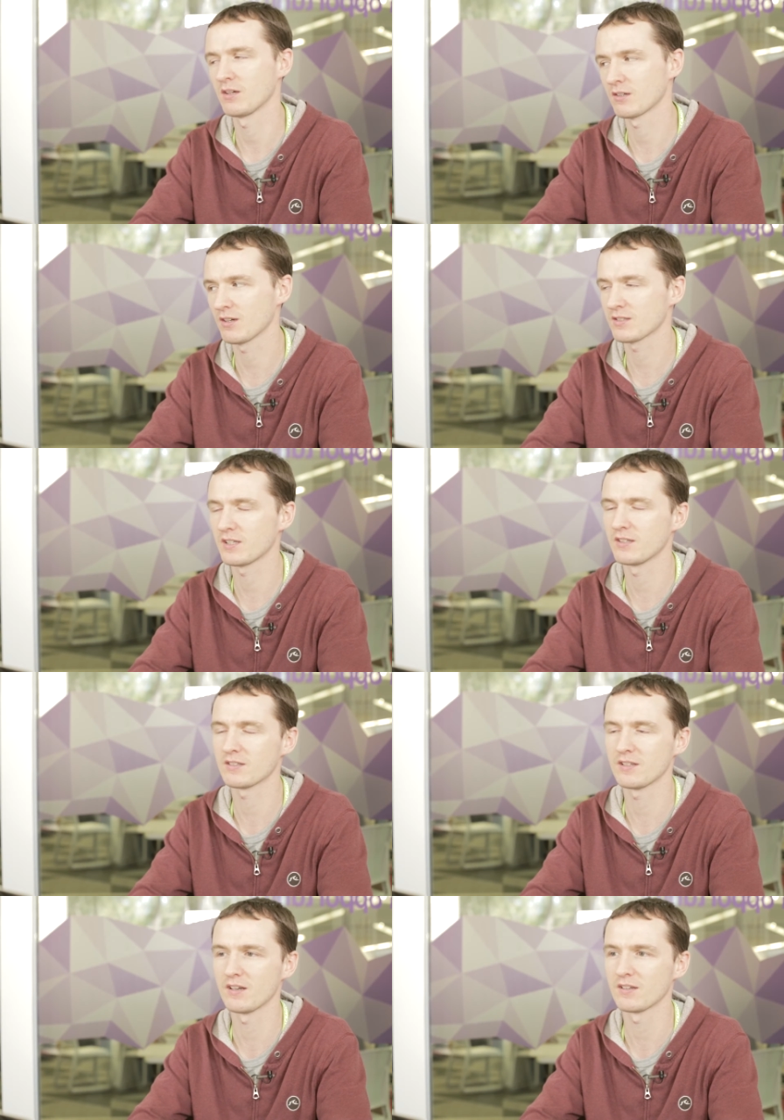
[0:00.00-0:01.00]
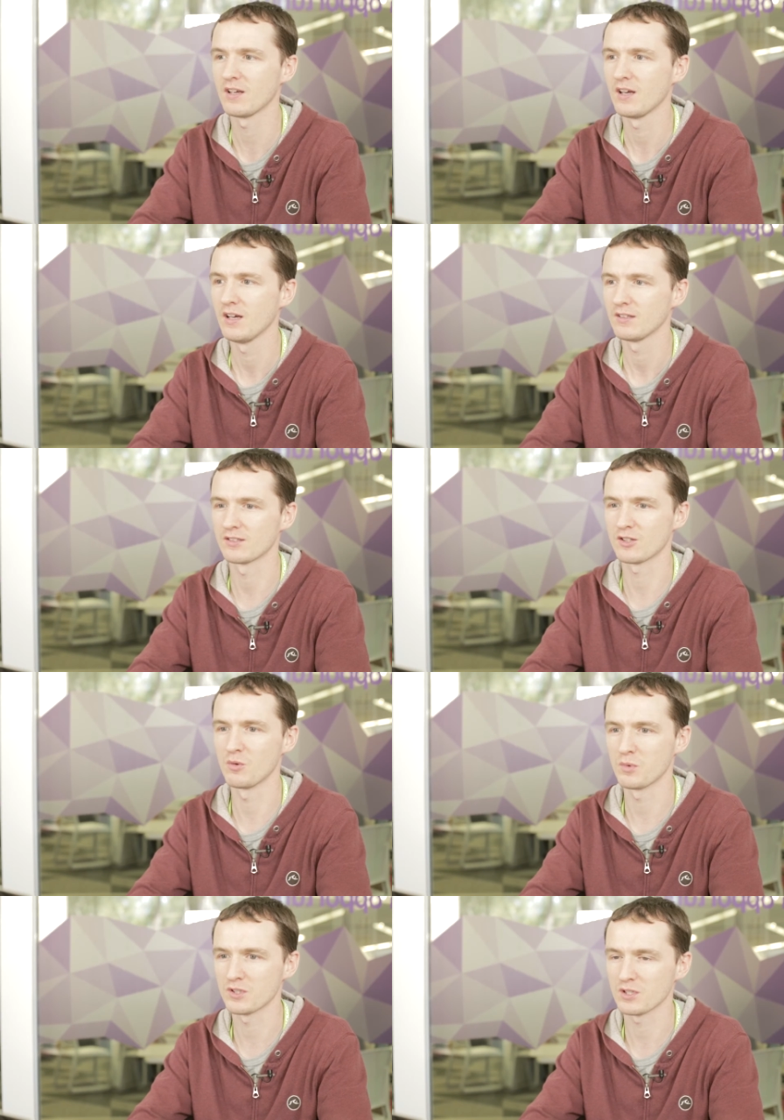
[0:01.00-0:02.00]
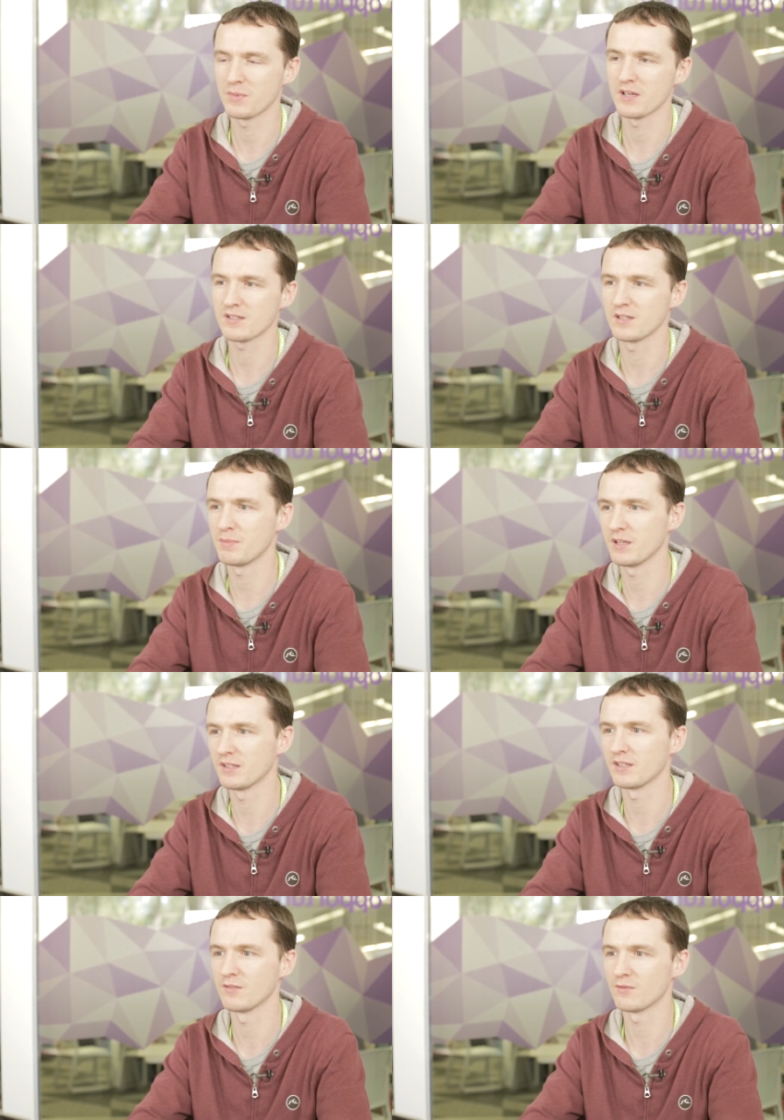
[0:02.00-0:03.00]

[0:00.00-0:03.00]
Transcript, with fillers: across the internet. The scope was just basically building the